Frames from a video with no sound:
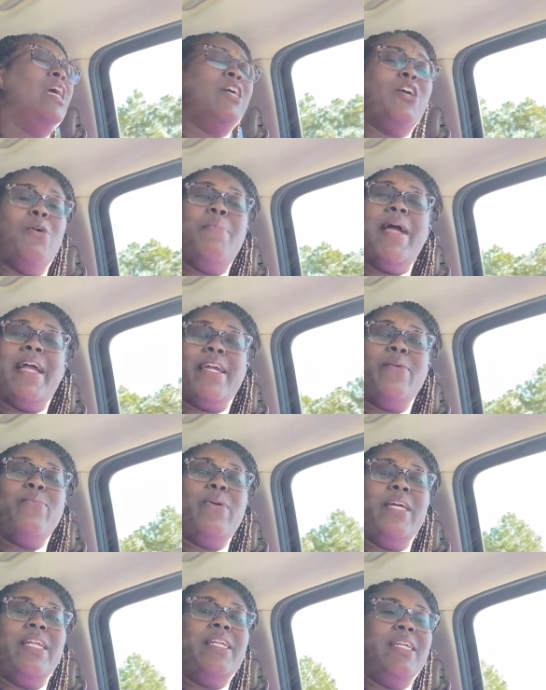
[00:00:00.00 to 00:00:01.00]
Go back and
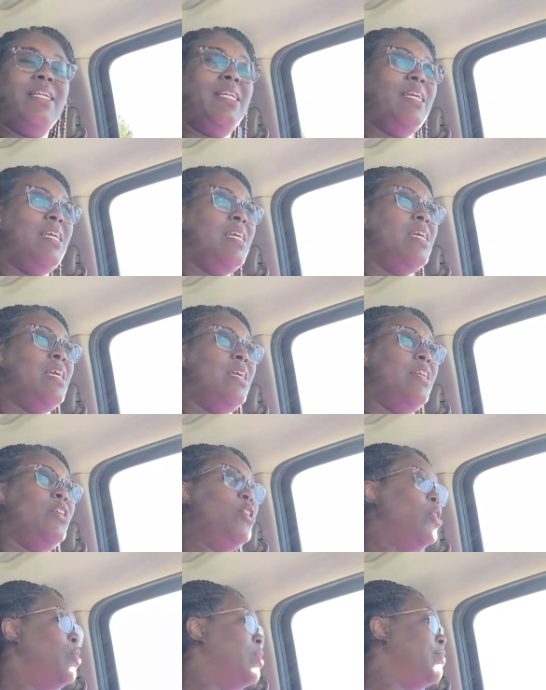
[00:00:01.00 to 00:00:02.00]
read it again.
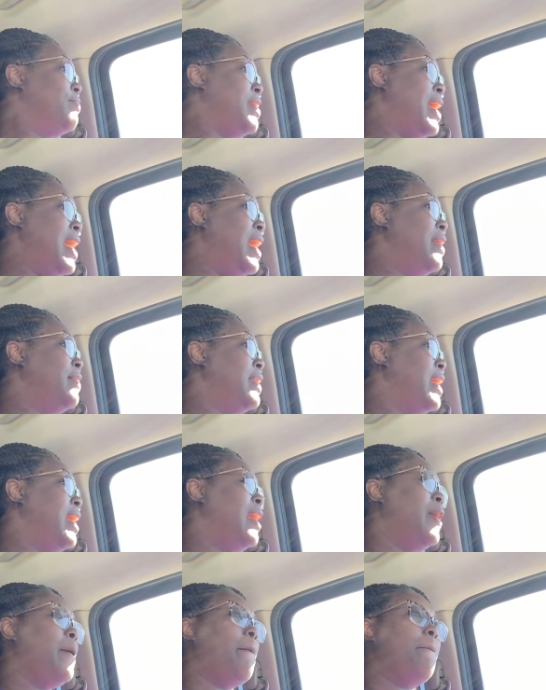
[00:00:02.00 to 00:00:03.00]
You will find
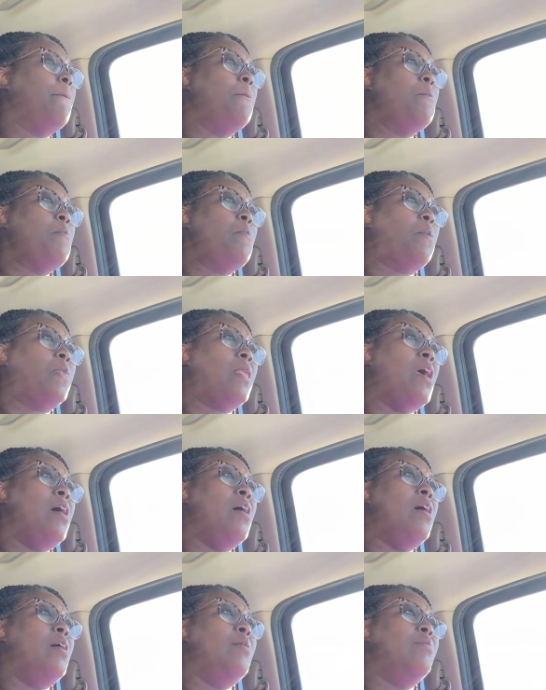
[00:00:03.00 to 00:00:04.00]
that
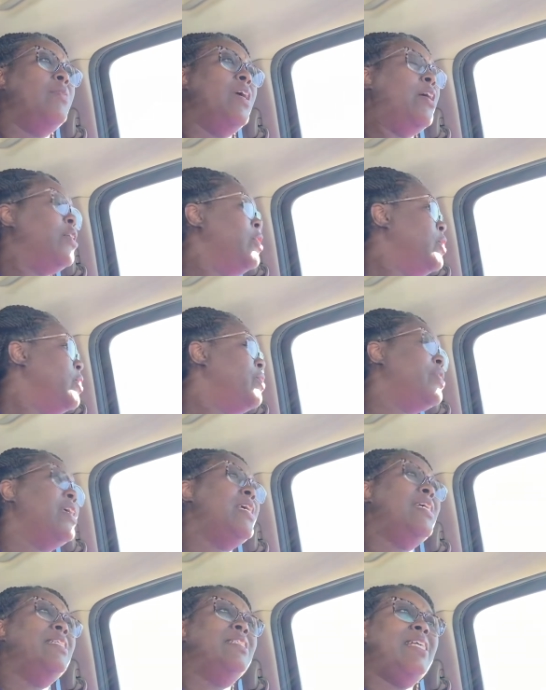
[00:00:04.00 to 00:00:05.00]
um, there are new
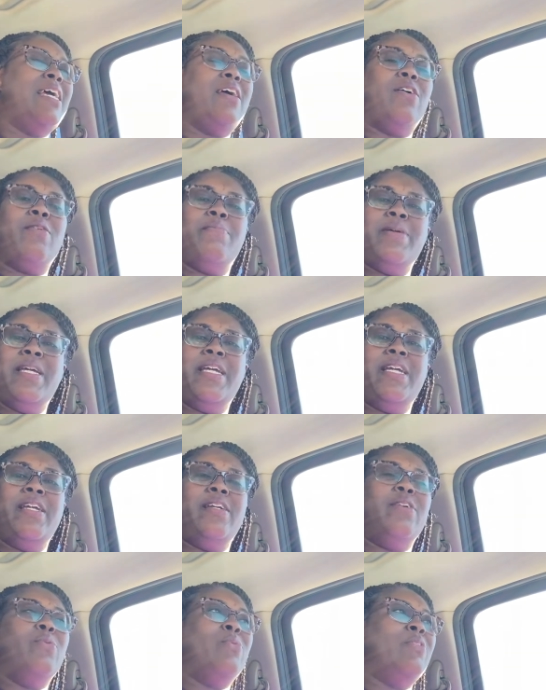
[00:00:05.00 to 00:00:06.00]
things that are
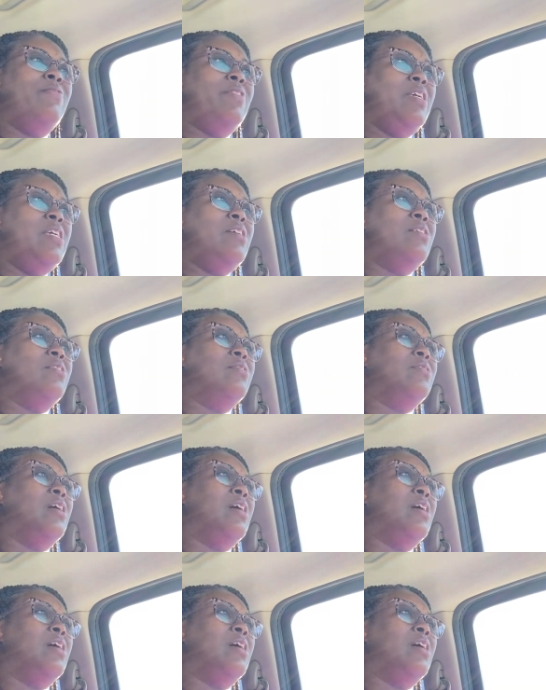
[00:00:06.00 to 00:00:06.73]
being revealed.